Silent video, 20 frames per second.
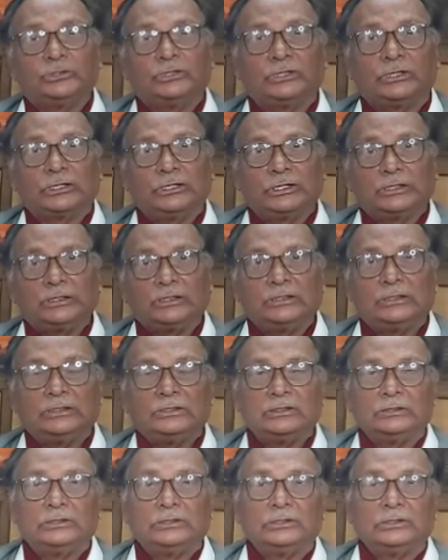killed.
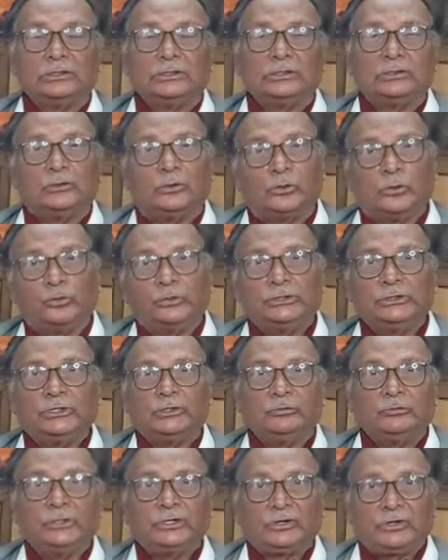Women have
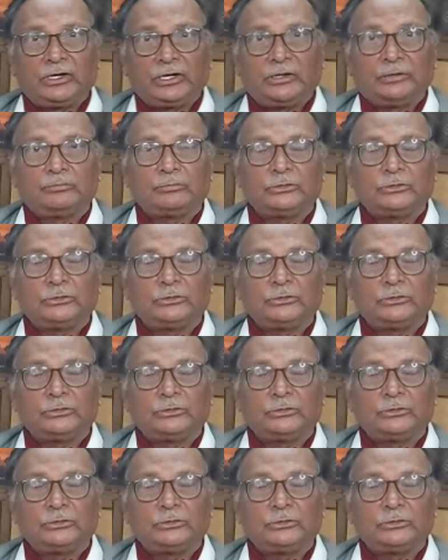been raped.